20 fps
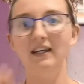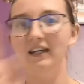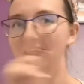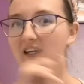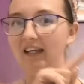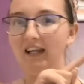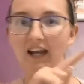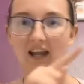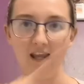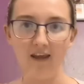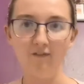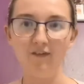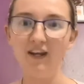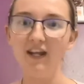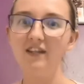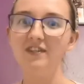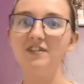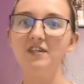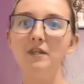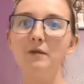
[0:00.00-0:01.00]
He can even
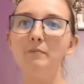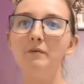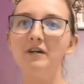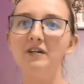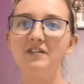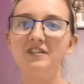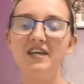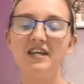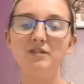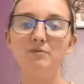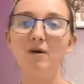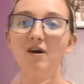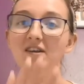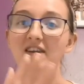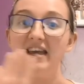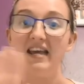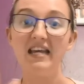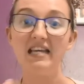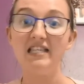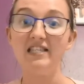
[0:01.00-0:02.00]
answer the princess
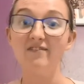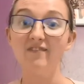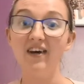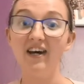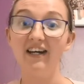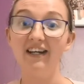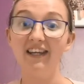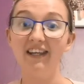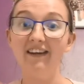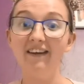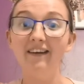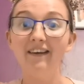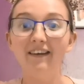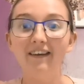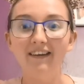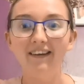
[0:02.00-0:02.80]
one. It's fine.